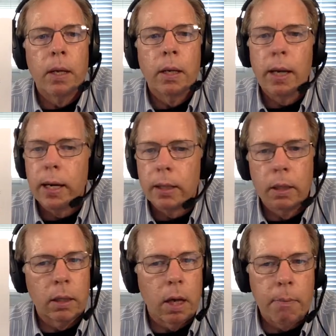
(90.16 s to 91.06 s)
Now, I didn't
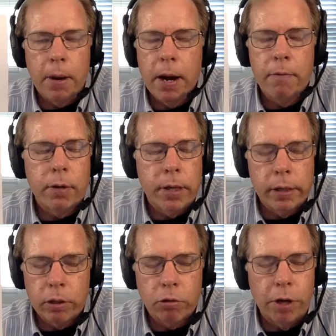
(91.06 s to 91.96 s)
look up every
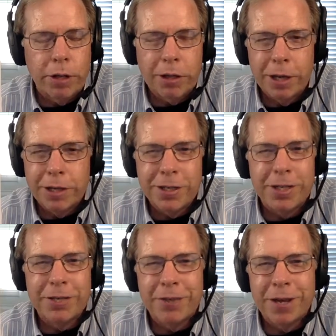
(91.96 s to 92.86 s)
English translation
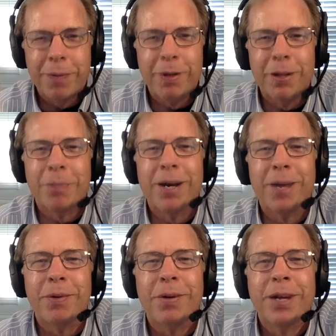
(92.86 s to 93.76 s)
that's available in the
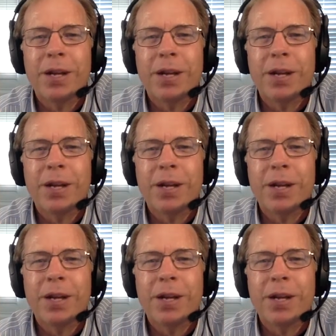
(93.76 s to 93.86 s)
Bible